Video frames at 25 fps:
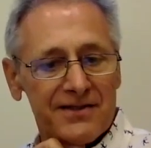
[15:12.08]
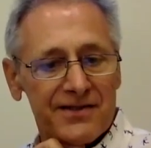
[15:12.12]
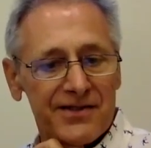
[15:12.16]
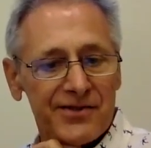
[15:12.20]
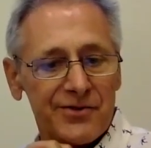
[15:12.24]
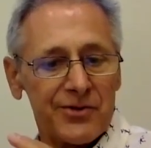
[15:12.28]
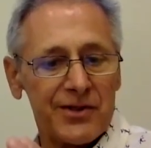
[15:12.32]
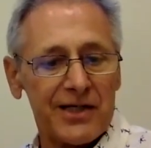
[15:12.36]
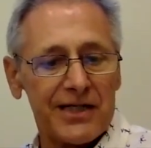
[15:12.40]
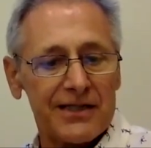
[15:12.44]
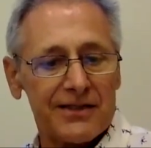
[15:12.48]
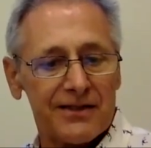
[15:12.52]

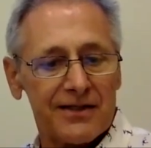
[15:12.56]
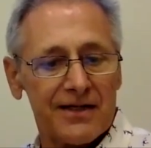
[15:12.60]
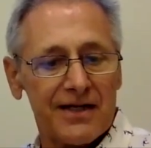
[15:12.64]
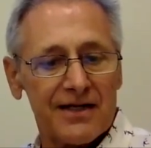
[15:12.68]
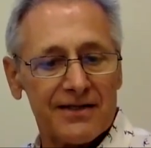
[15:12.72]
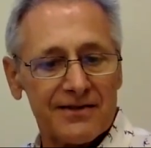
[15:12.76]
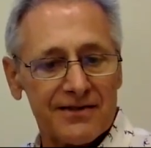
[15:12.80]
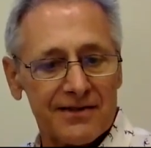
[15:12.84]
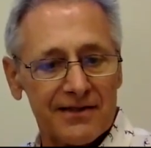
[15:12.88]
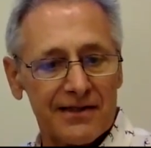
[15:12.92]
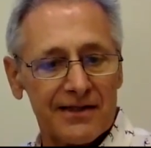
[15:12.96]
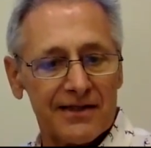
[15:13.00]
you get an
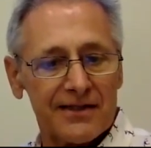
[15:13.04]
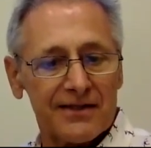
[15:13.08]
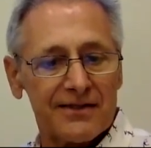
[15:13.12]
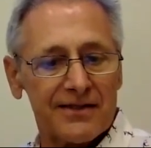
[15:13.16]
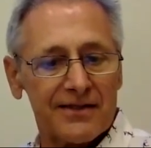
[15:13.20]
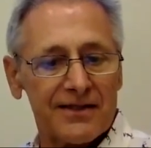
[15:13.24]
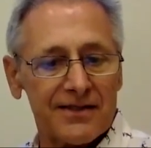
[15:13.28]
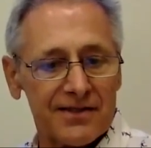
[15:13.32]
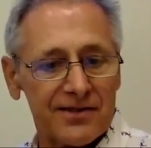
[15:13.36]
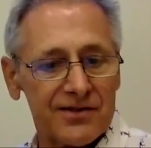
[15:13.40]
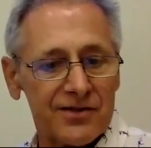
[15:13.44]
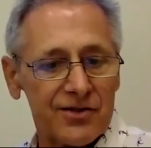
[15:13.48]
answer like
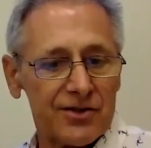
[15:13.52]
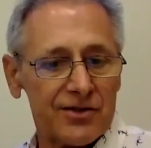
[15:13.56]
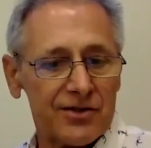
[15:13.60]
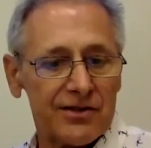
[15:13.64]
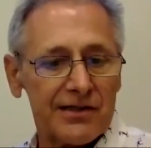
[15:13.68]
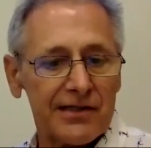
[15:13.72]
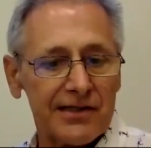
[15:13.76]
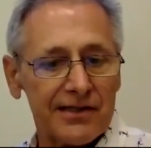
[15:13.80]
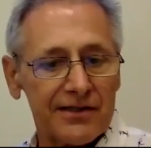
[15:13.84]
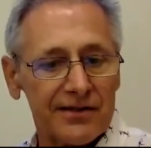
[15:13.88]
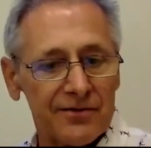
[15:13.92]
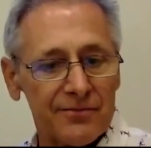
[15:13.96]
this.
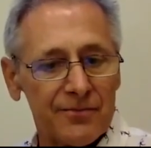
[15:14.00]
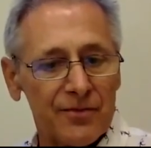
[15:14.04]
Certainly,